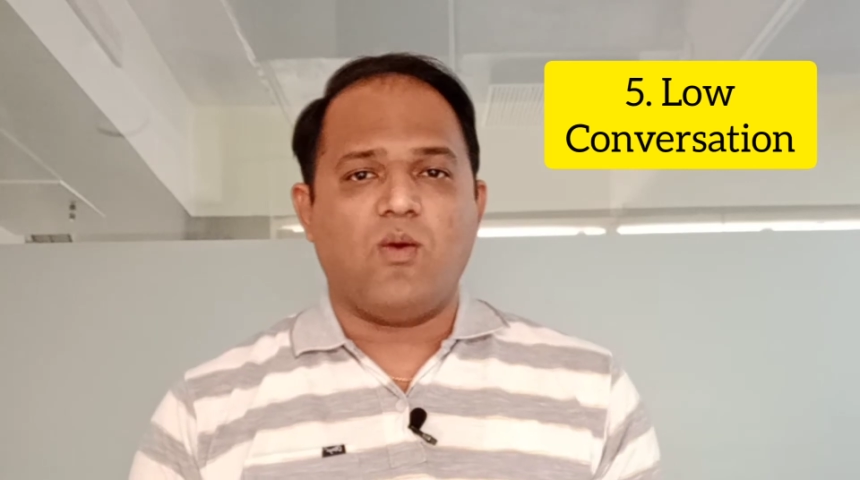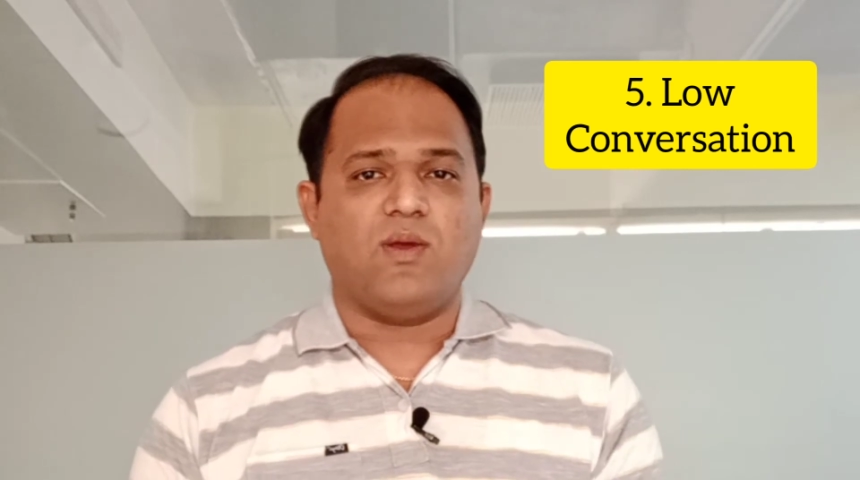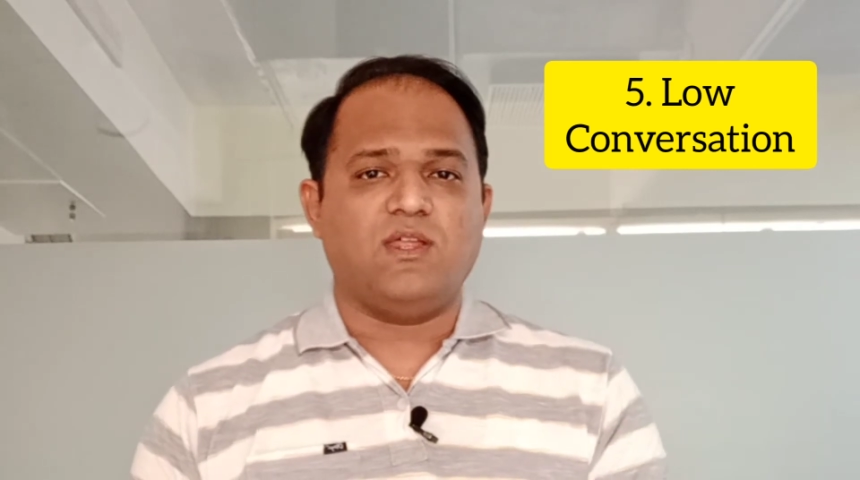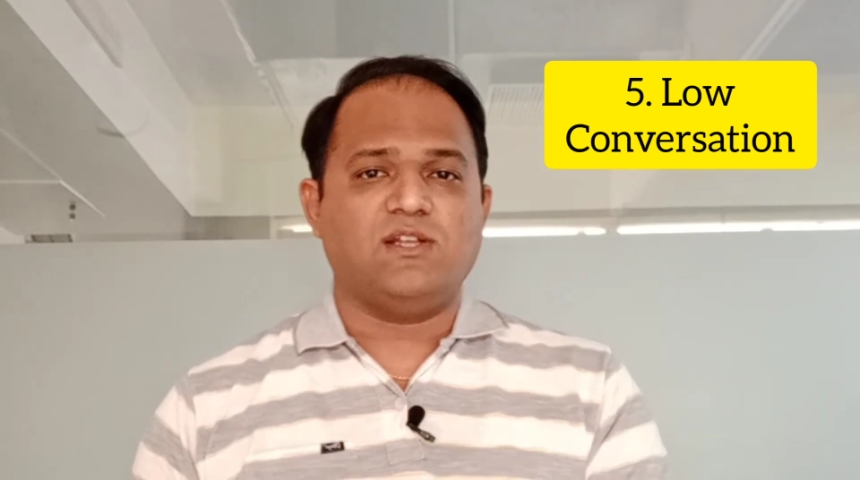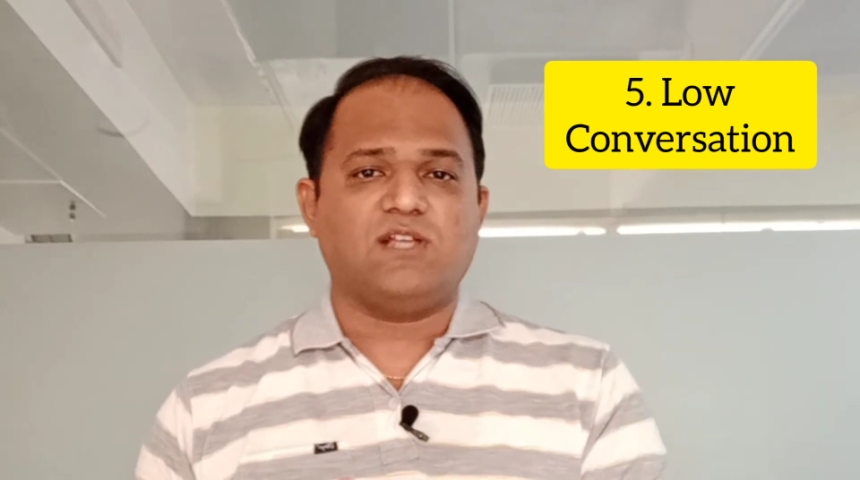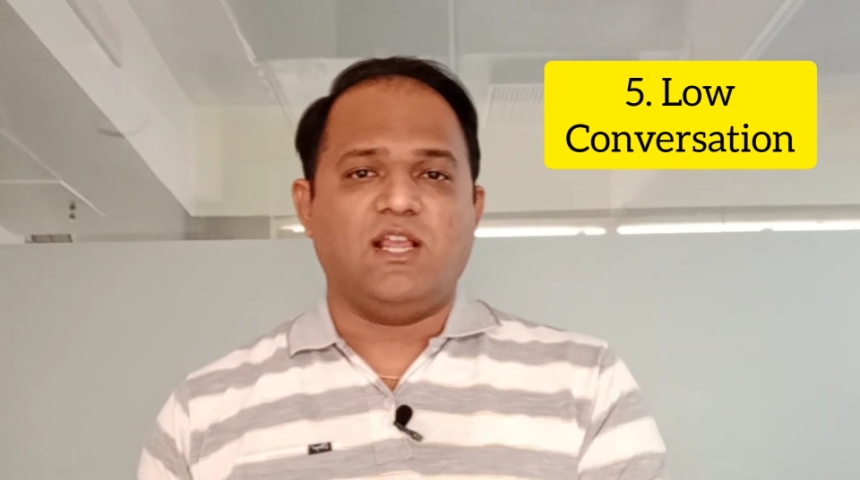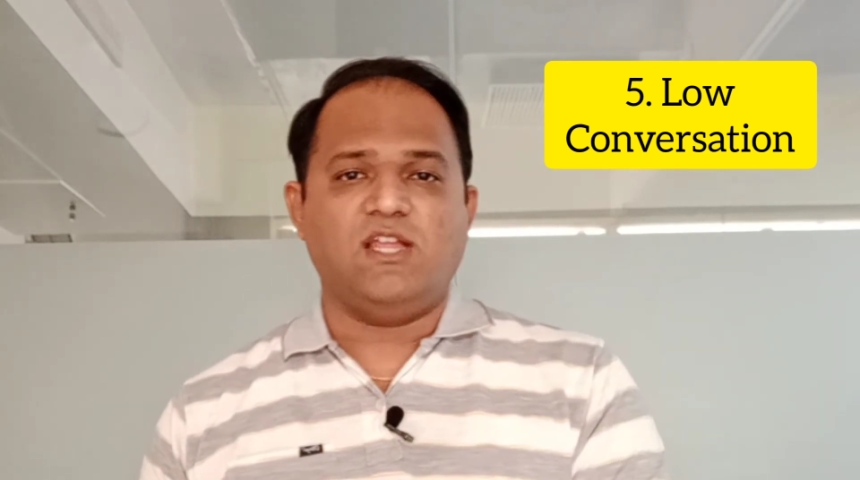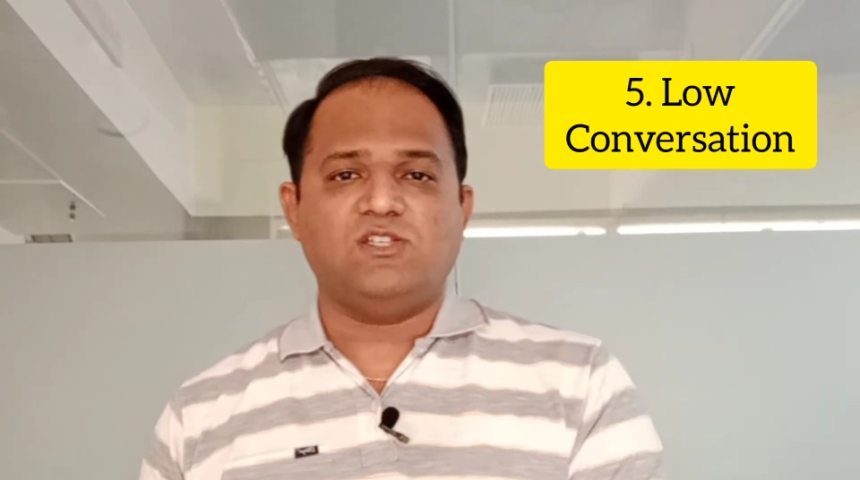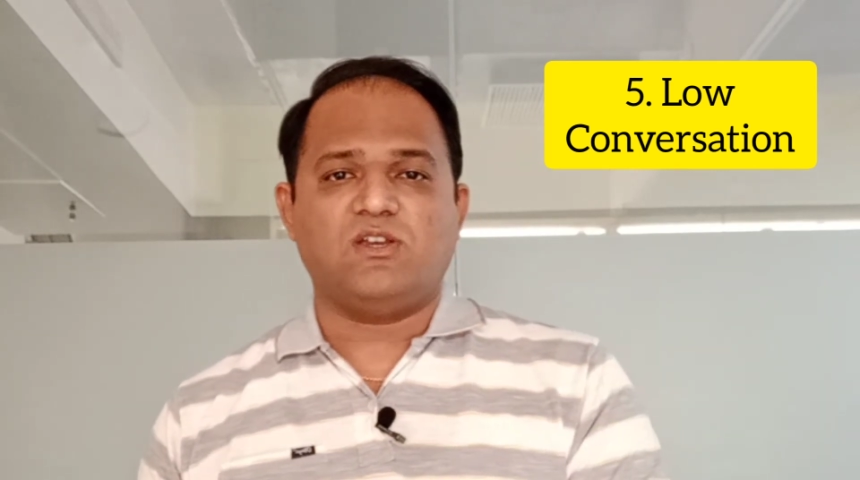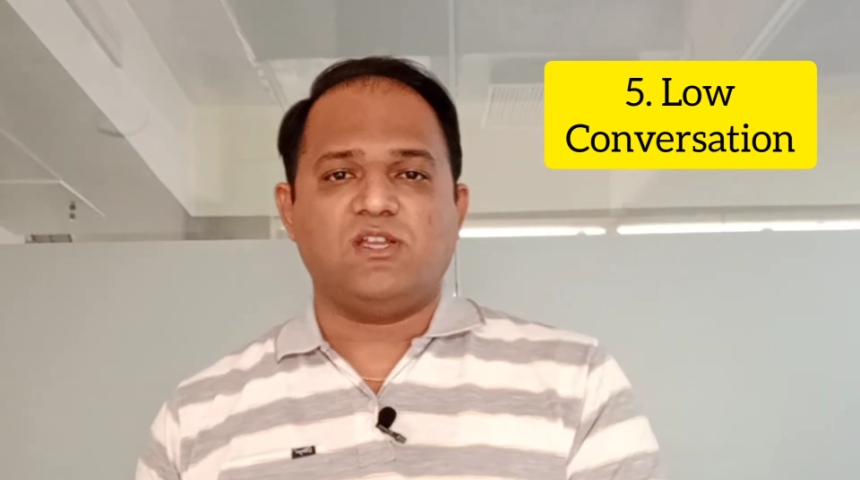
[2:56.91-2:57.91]
whether it's a
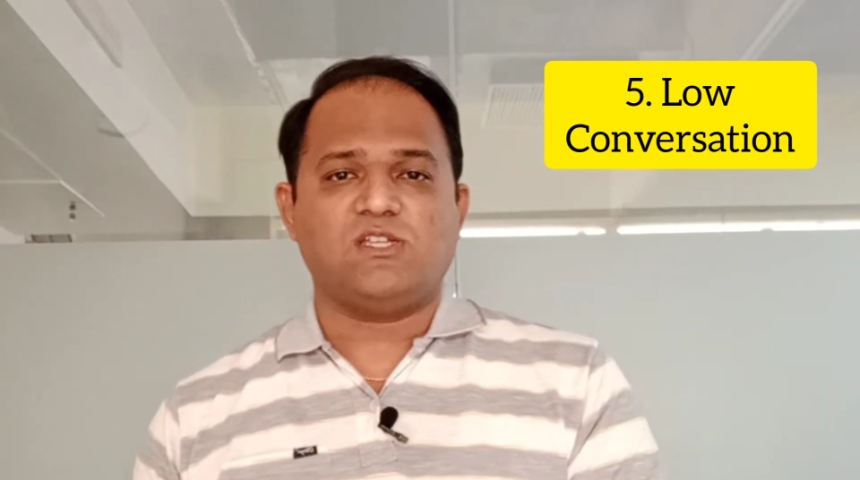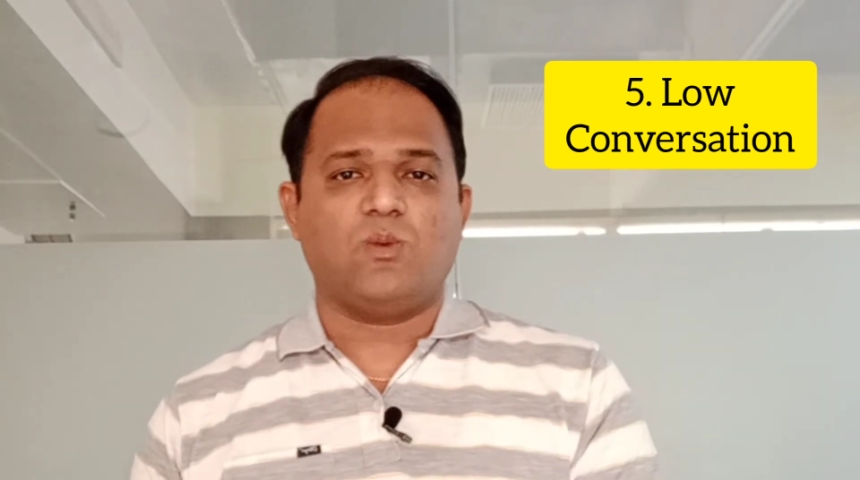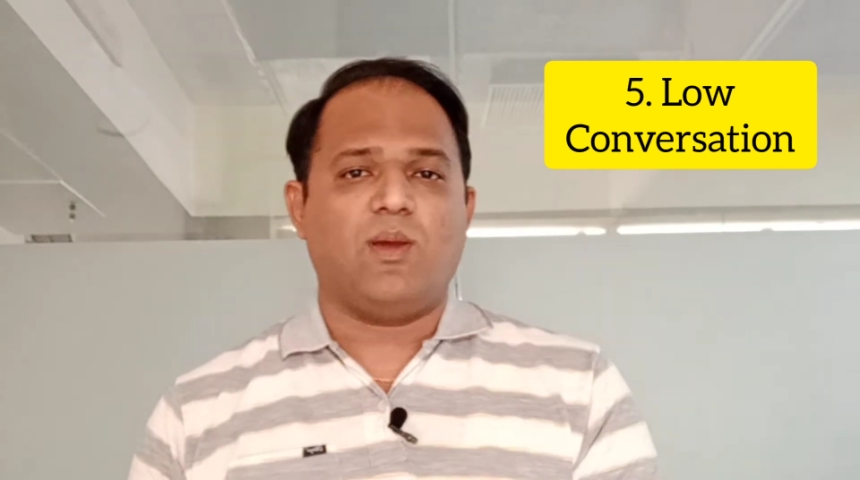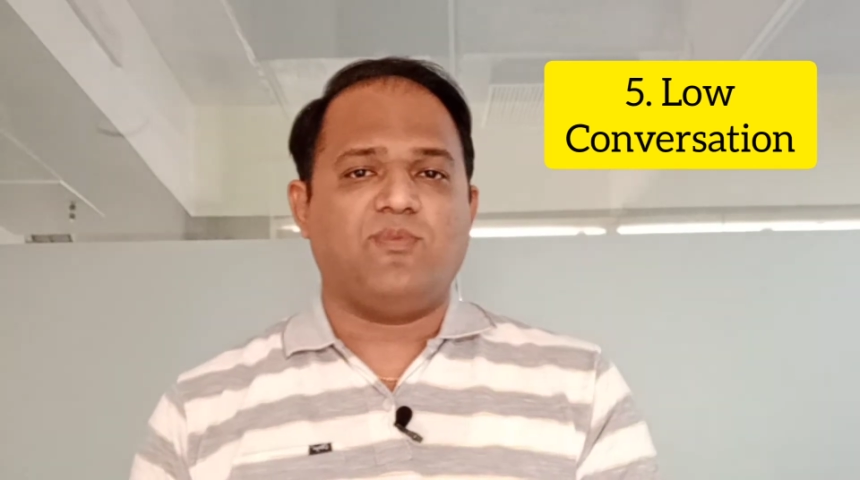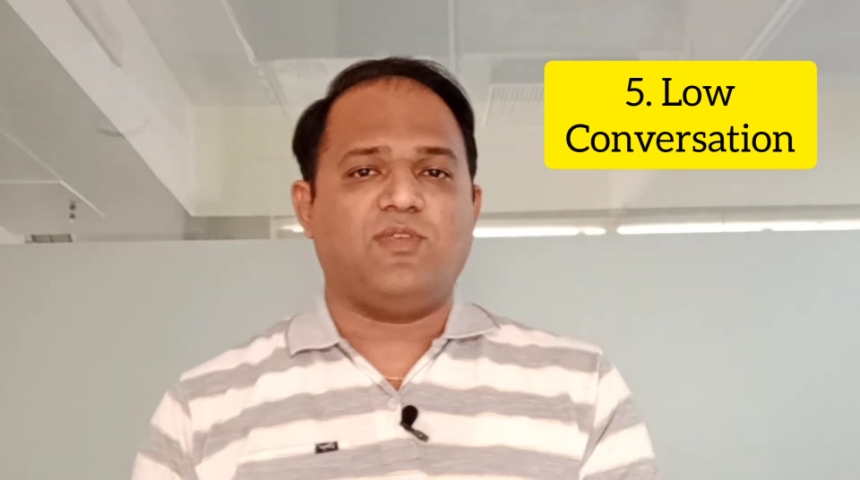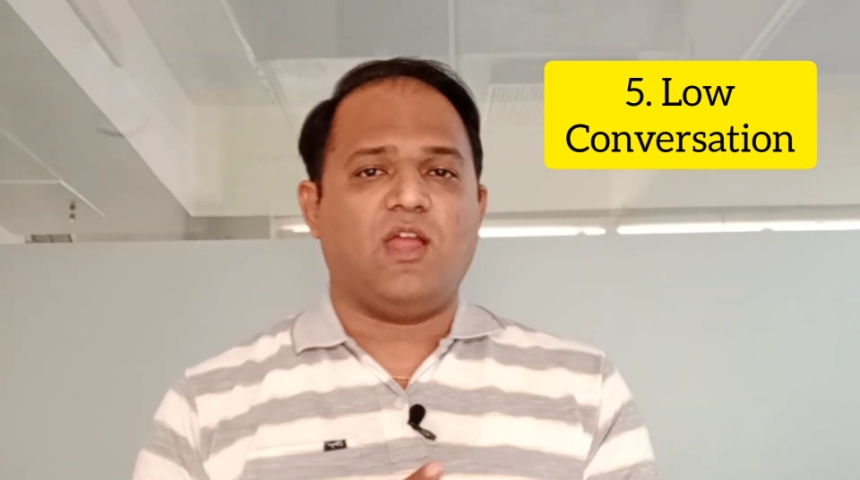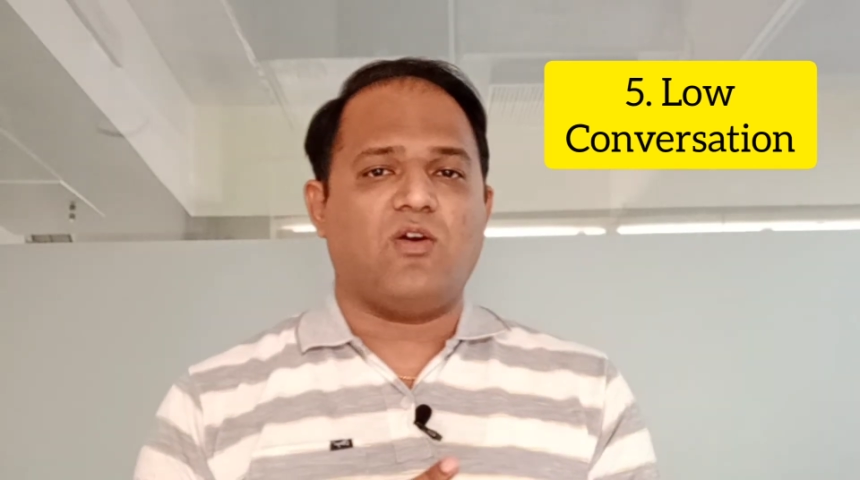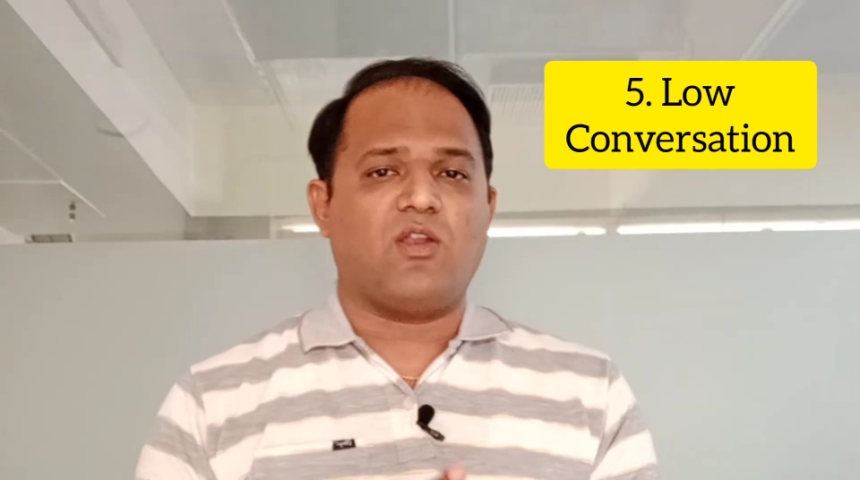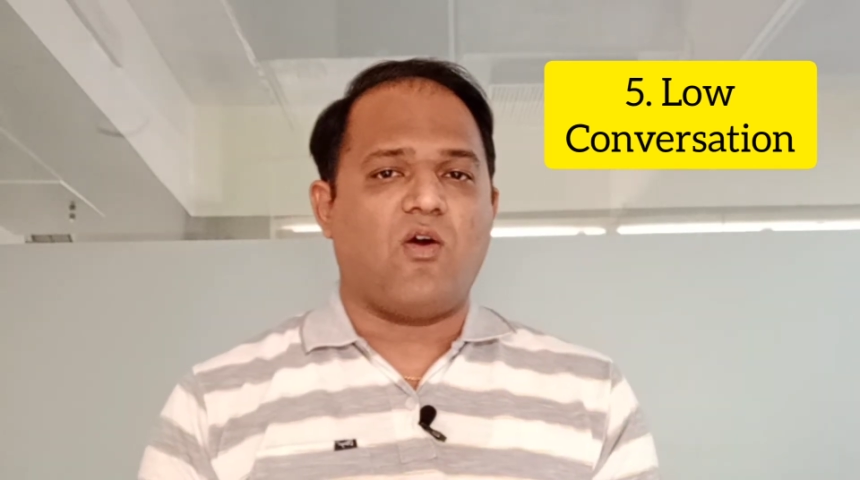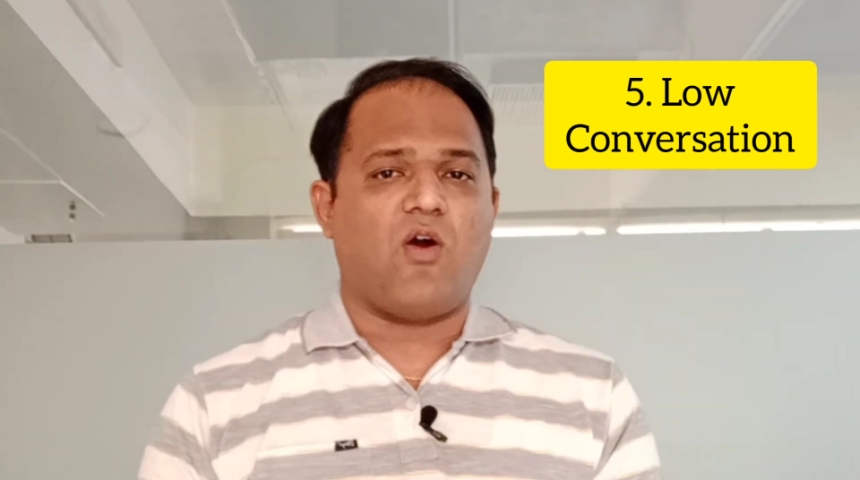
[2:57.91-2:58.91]
lead generation website or an